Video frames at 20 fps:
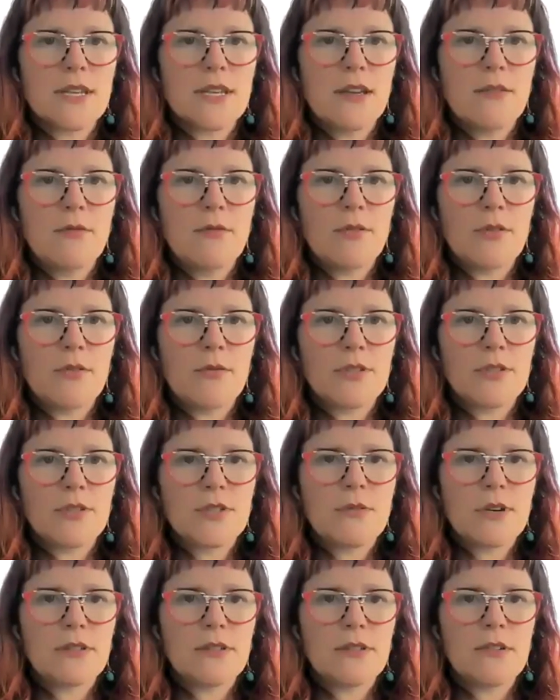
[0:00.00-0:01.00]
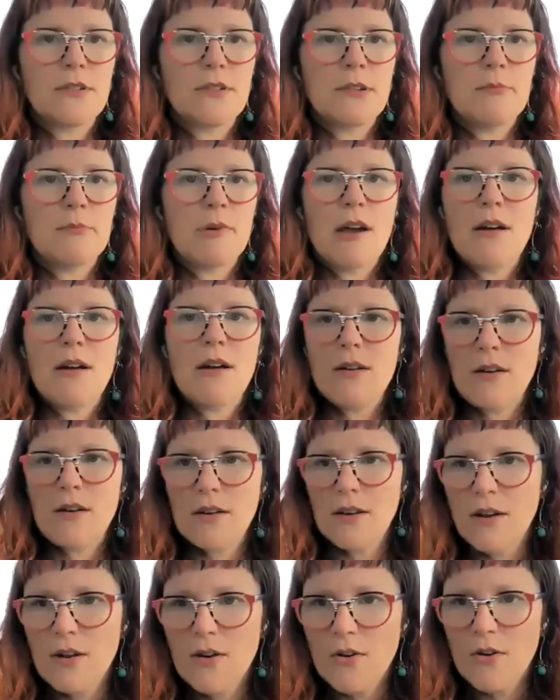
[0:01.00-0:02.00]
with what you want to learn about,
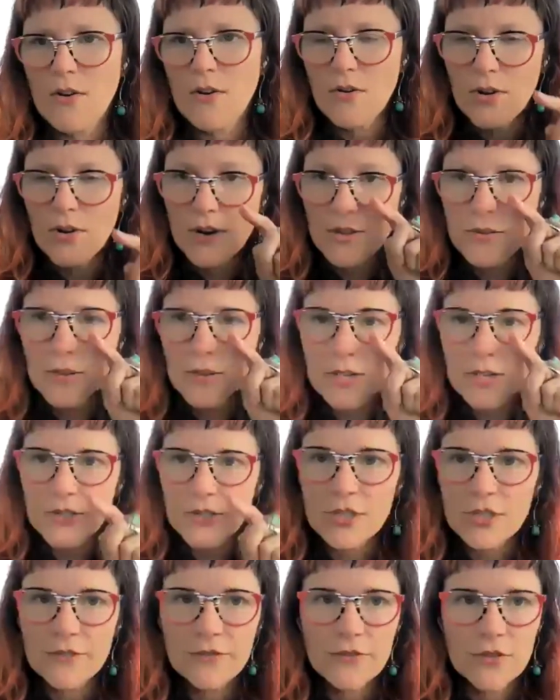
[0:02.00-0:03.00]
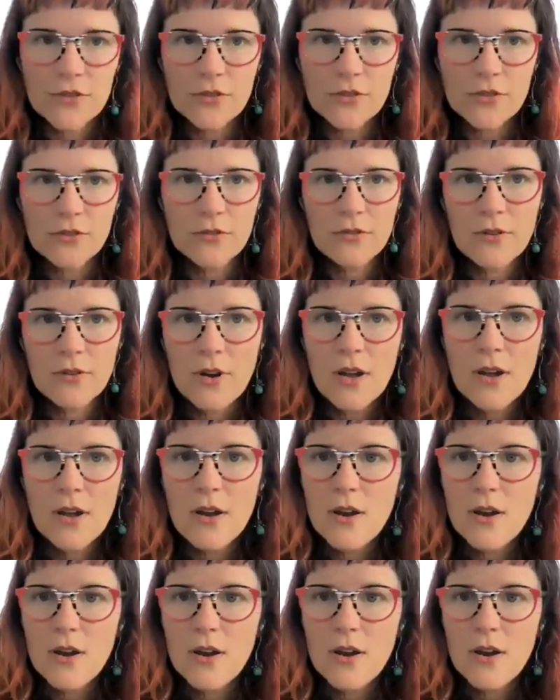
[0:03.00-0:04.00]
or you can shift to
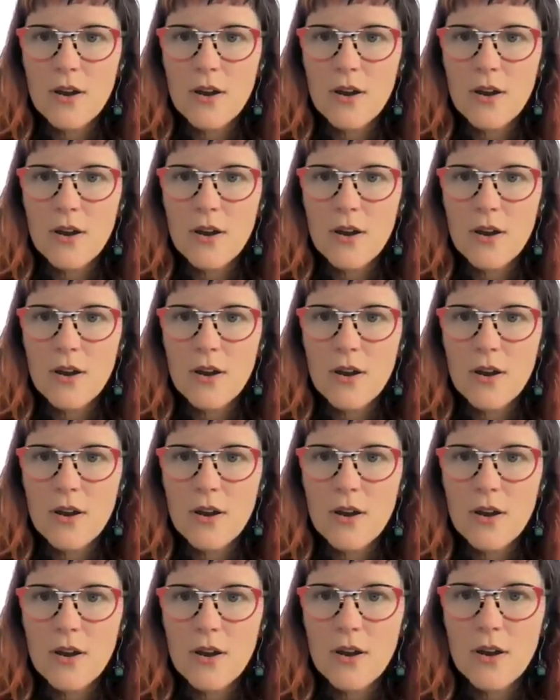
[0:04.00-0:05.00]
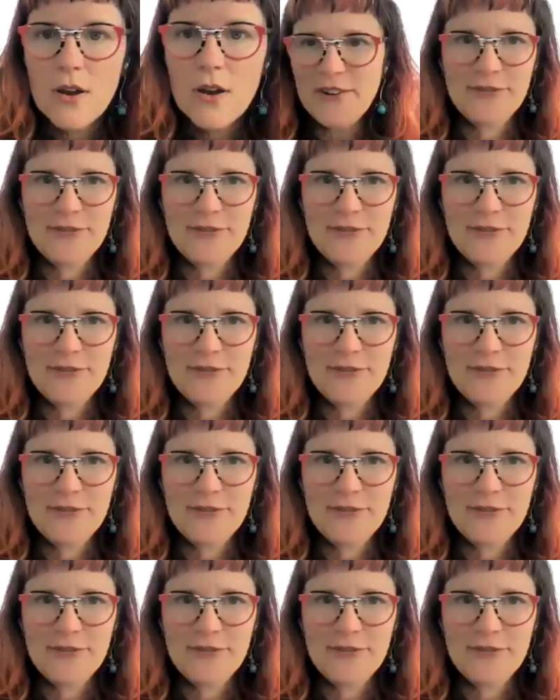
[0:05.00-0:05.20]
love.